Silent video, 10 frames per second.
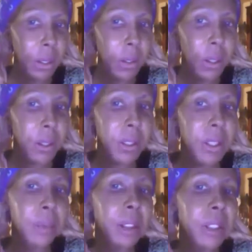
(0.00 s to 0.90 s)
Little
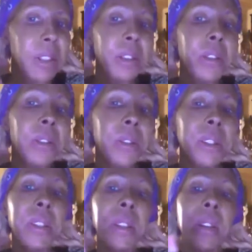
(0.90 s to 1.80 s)
small
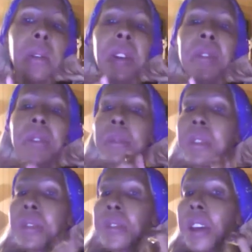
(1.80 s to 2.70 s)
circles away from
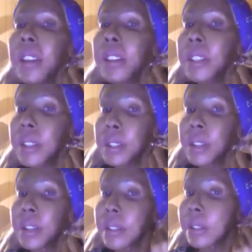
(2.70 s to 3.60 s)
your
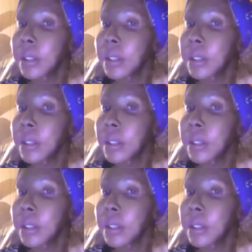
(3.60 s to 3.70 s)
face.